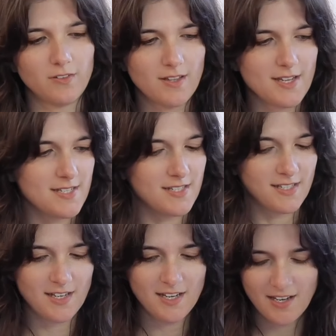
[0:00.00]
So that
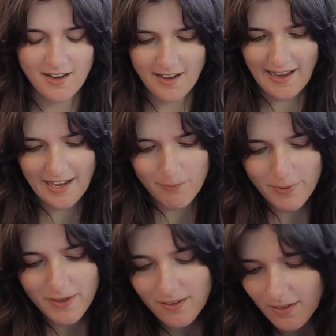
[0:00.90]
is a
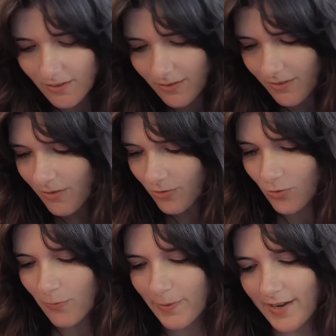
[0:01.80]
big
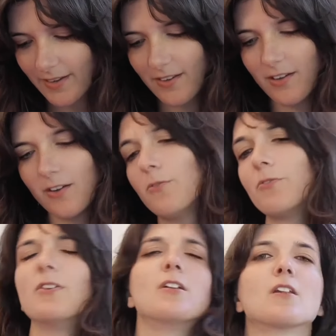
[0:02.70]
drawback
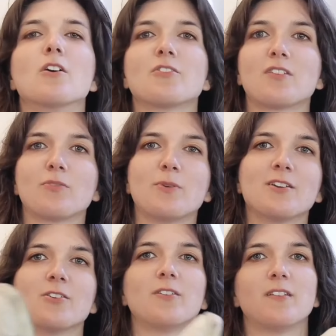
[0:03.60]
of not just the
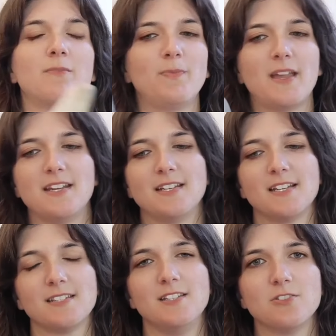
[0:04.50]
Fuegos, any
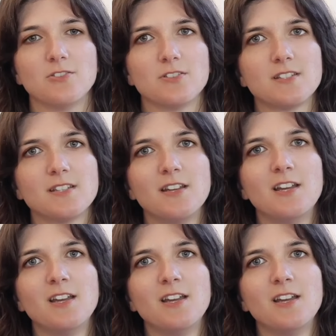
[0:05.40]
dance sneakers